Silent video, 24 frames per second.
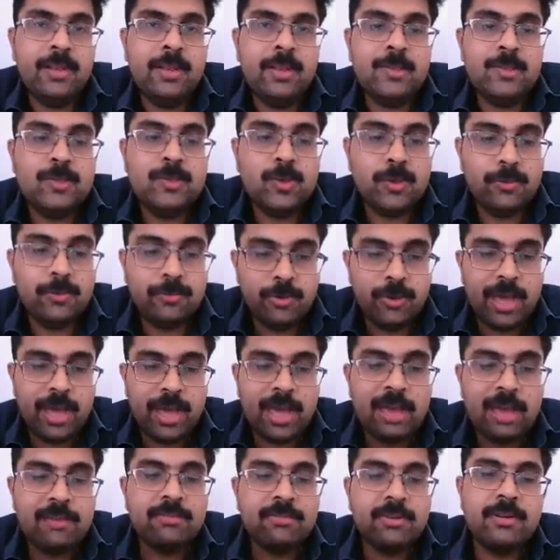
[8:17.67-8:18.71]
So if you
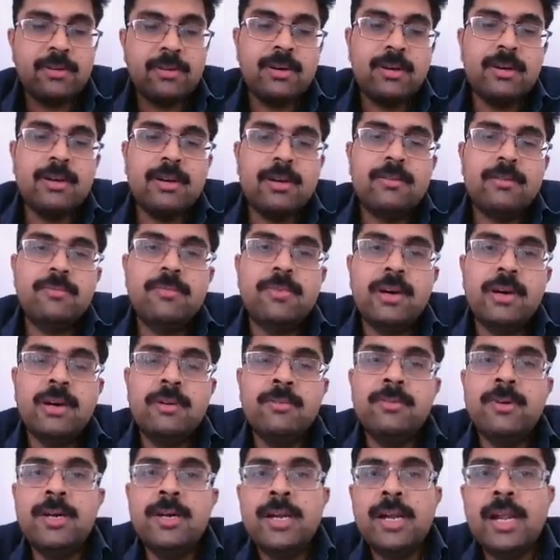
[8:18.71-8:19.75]
have a
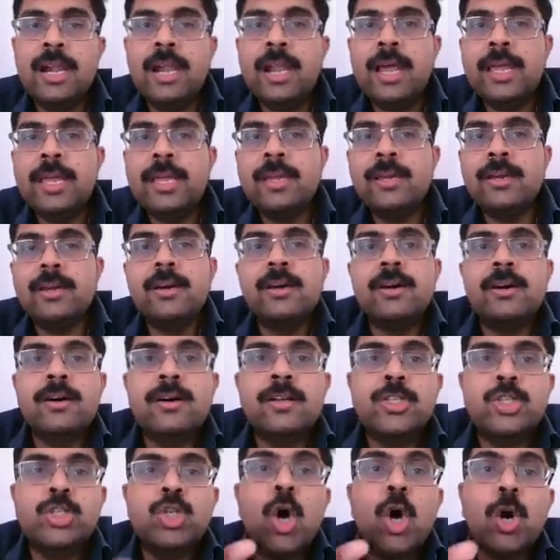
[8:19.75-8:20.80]
word like
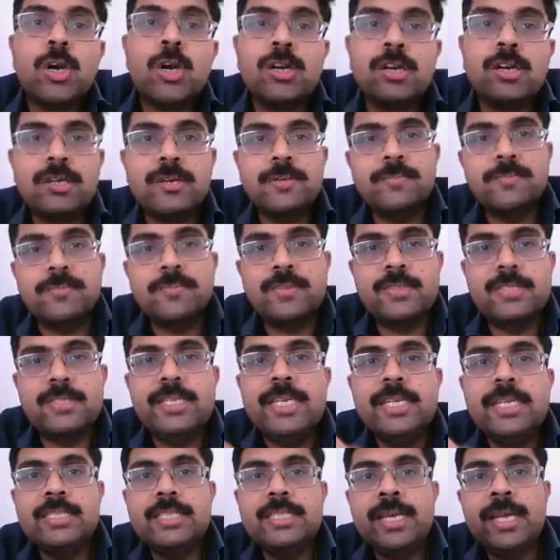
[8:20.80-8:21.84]
chalk,
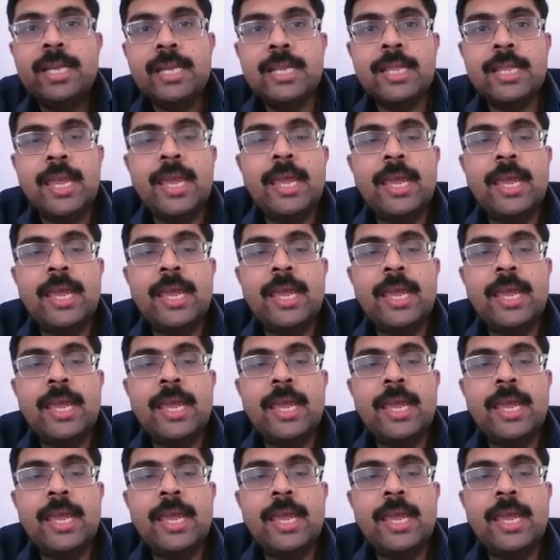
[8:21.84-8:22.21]
chalk,